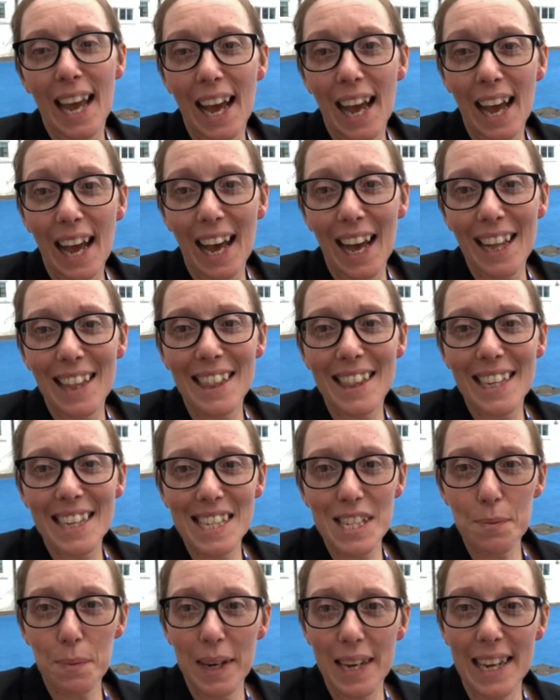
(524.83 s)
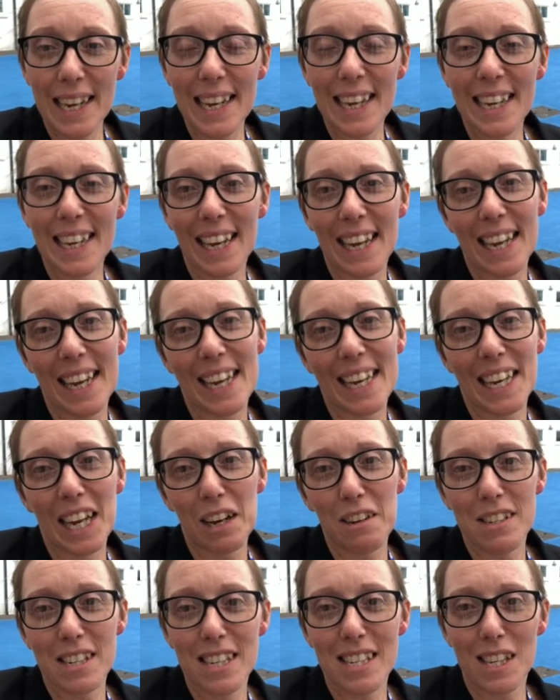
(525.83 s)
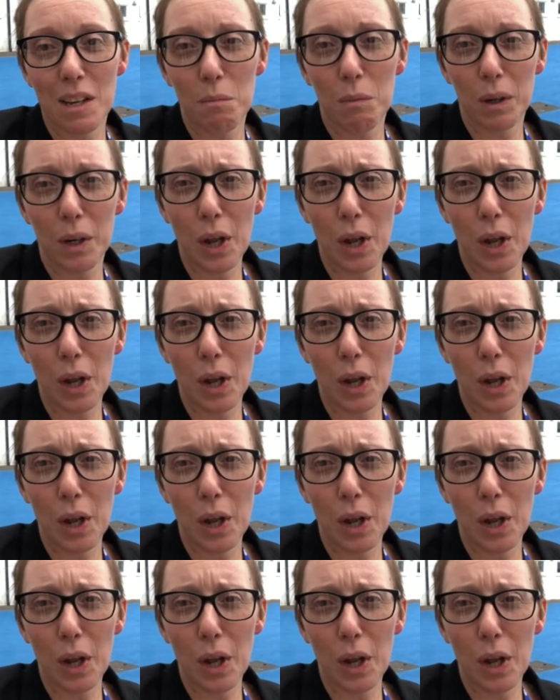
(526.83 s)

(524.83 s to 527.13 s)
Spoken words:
And this week it goes to someone